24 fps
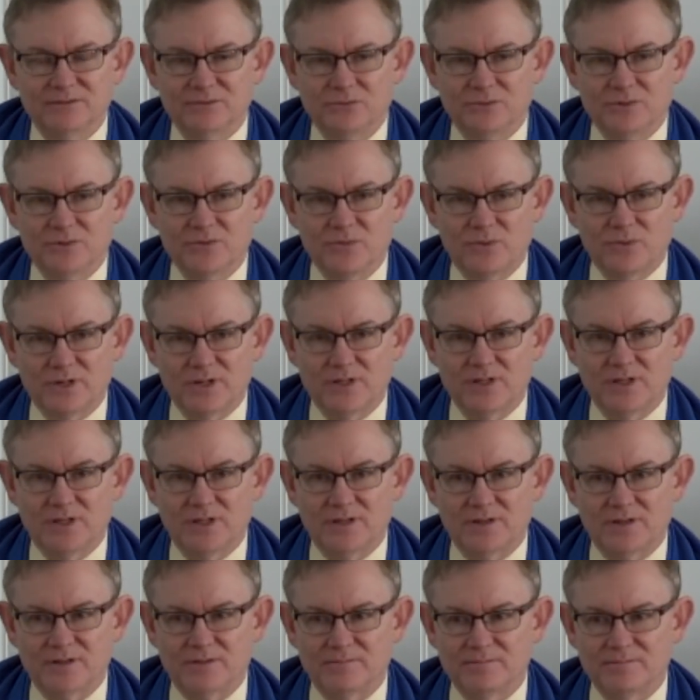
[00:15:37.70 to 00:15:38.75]
with one
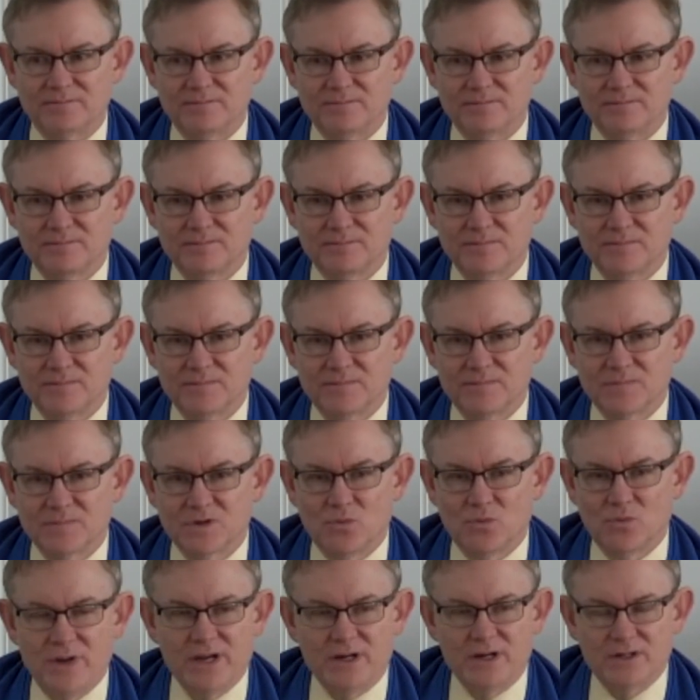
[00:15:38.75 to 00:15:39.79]
another.
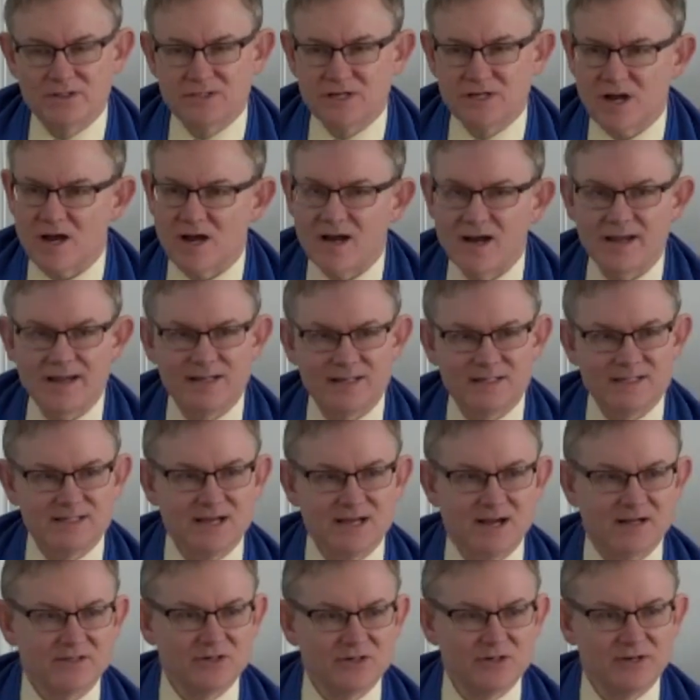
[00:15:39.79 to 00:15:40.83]
We are tied, as
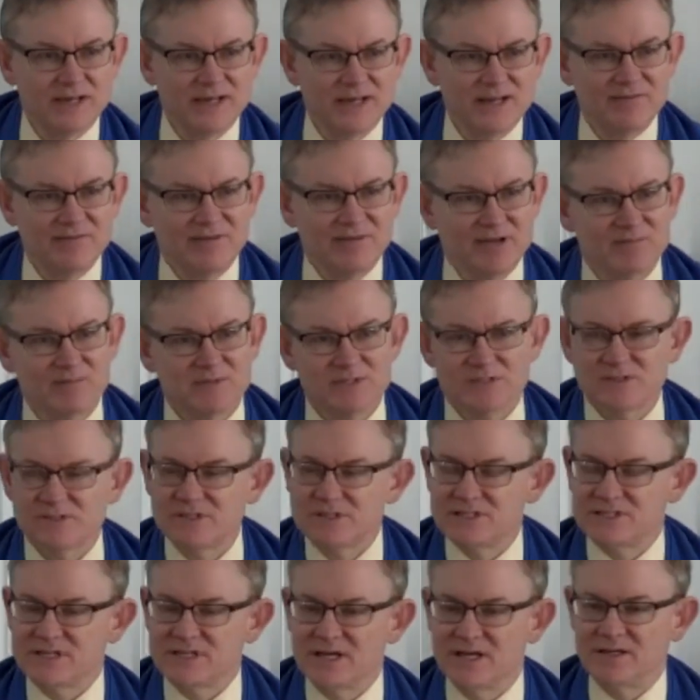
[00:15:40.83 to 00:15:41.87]
Dr. King famously
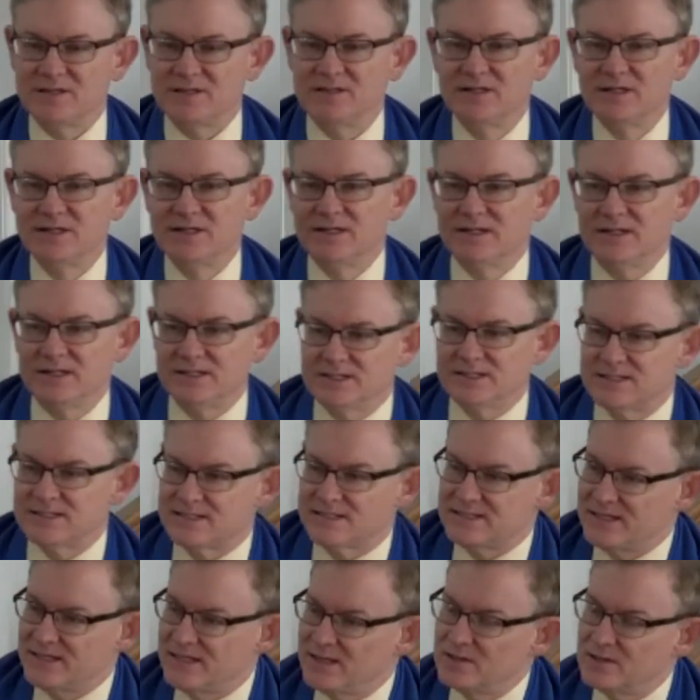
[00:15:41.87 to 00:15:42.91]
said, in a
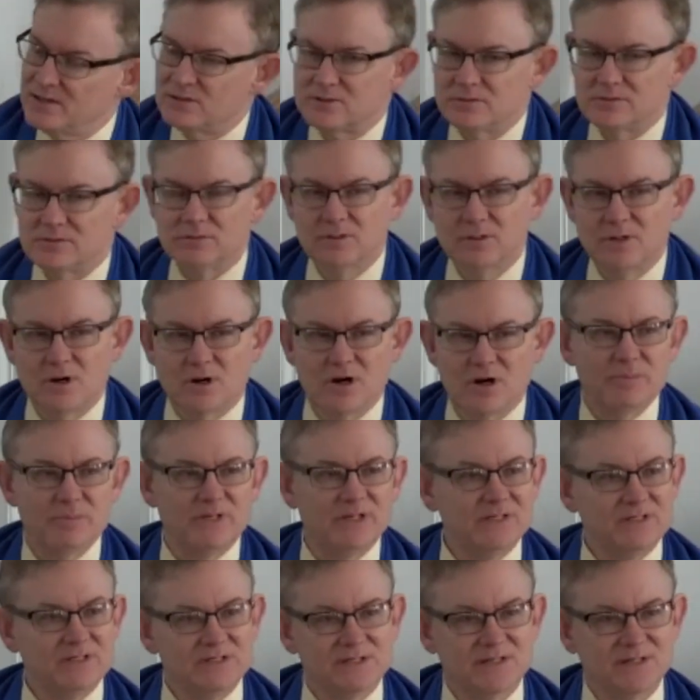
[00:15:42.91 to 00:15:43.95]
single
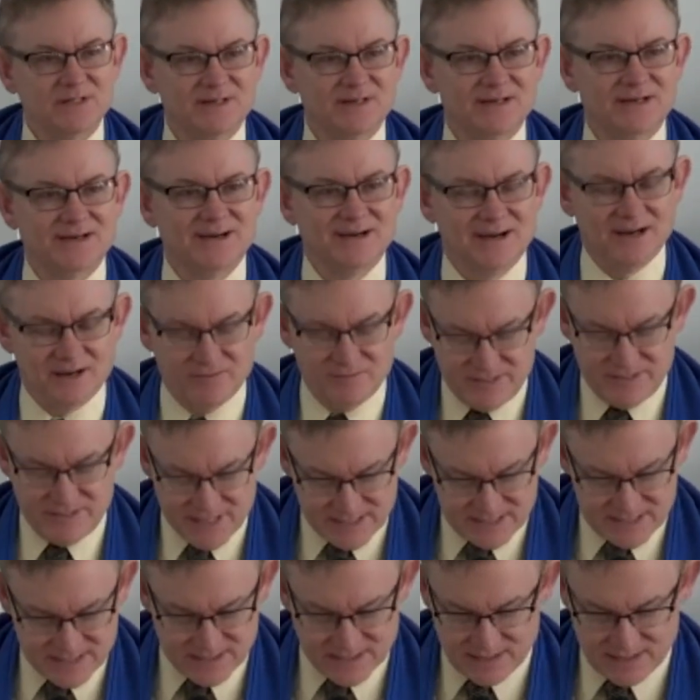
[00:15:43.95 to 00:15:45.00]
garment of
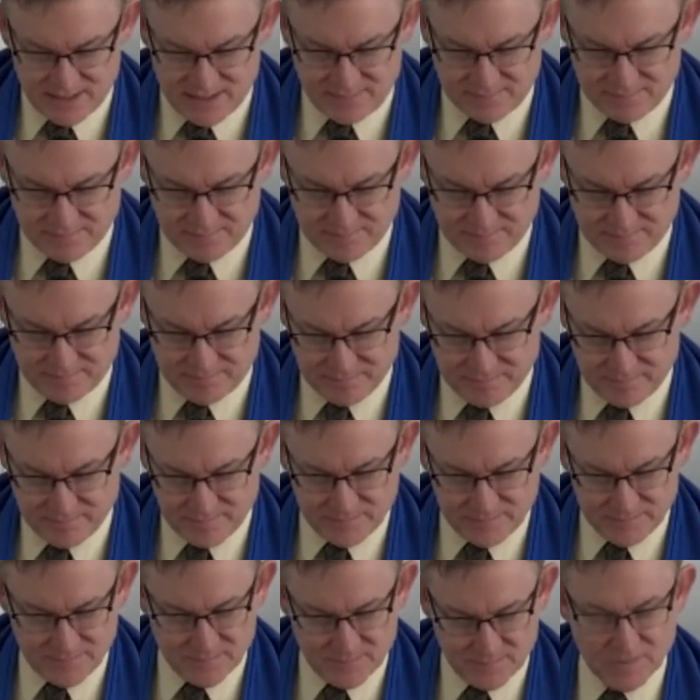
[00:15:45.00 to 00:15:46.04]
destiny.
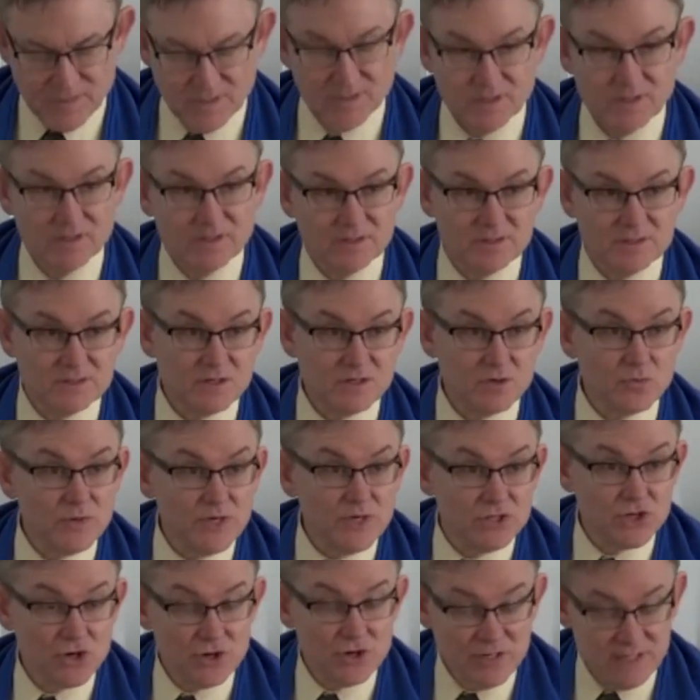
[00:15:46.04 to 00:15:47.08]
So we
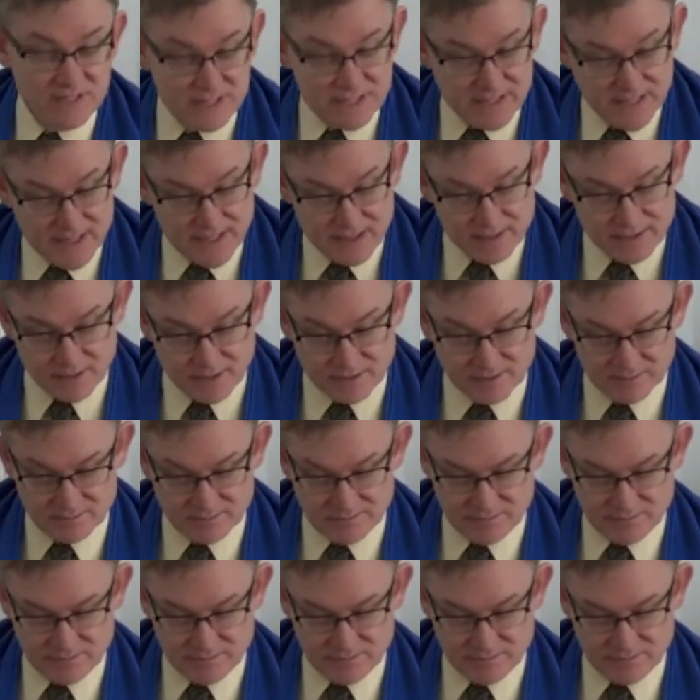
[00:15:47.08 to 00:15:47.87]
journey together,